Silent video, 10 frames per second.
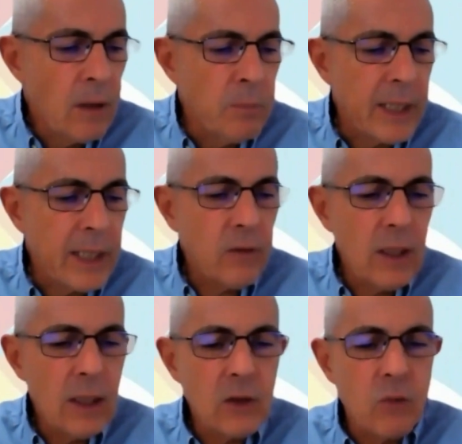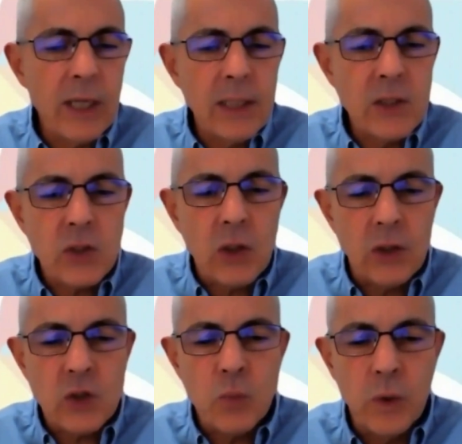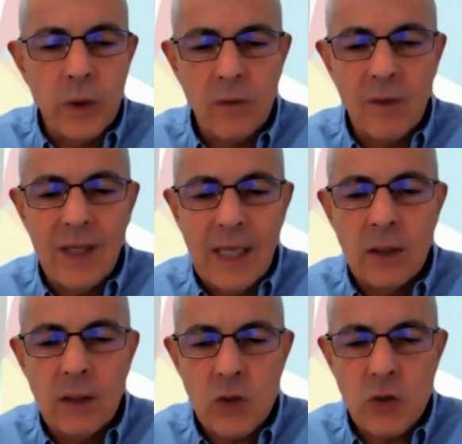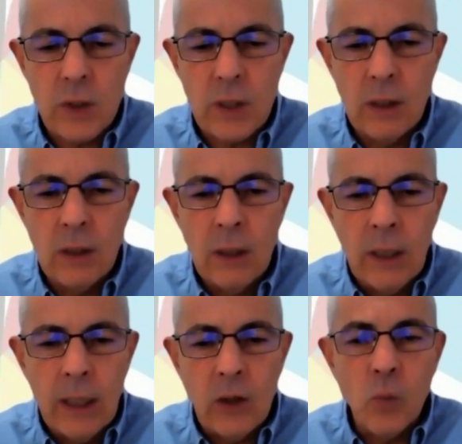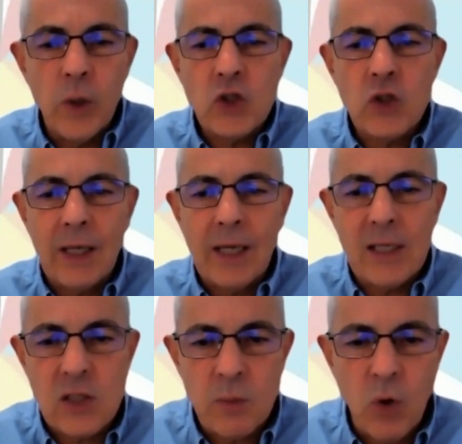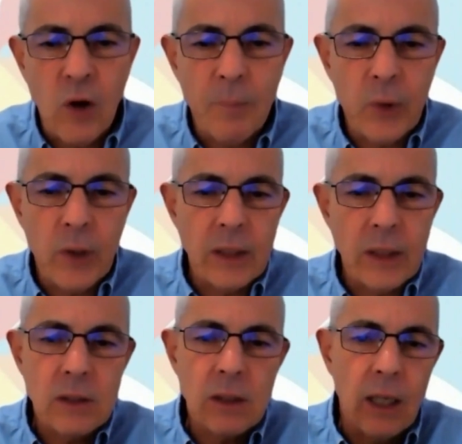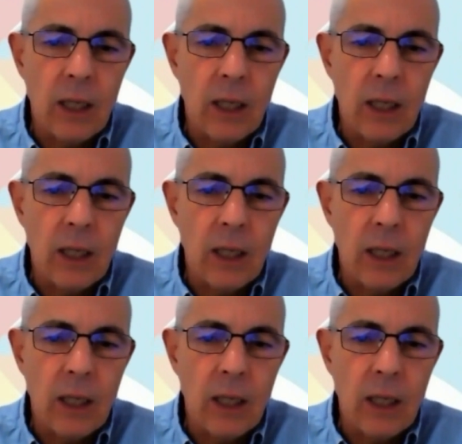But I think it really starts with the industry in which the customer operates.